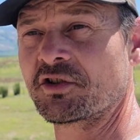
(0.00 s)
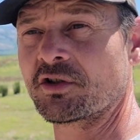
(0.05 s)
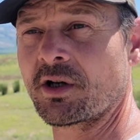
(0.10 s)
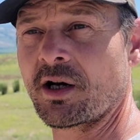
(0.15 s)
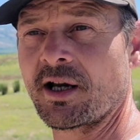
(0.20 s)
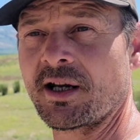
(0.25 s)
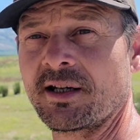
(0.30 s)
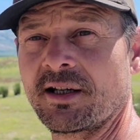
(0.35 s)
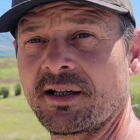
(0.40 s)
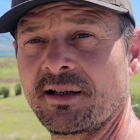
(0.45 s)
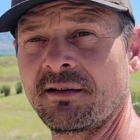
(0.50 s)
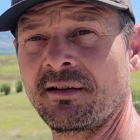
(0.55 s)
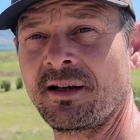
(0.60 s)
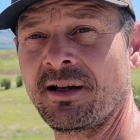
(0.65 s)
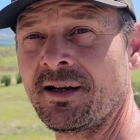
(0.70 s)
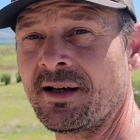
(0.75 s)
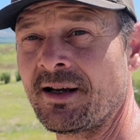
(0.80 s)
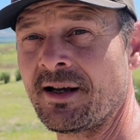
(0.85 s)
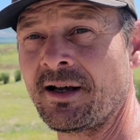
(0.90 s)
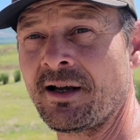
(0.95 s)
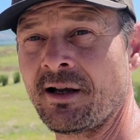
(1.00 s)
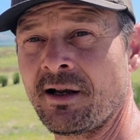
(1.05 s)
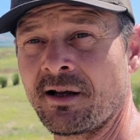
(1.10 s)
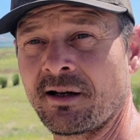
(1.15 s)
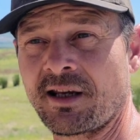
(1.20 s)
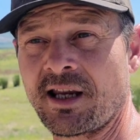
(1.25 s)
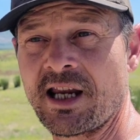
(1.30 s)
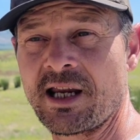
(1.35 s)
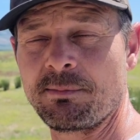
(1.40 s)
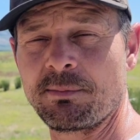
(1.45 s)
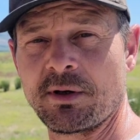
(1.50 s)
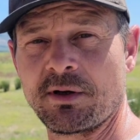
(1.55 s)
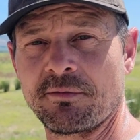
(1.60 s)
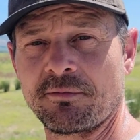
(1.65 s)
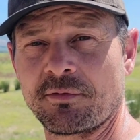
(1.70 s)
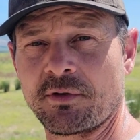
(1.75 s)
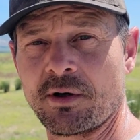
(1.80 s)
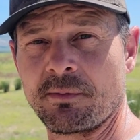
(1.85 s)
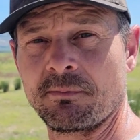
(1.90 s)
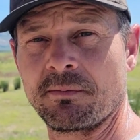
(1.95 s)
trying to keep it
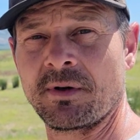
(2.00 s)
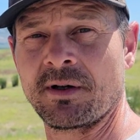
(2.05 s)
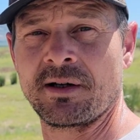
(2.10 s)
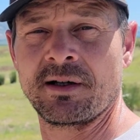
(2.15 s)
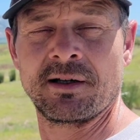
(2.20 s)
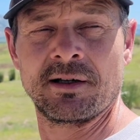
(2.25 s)
from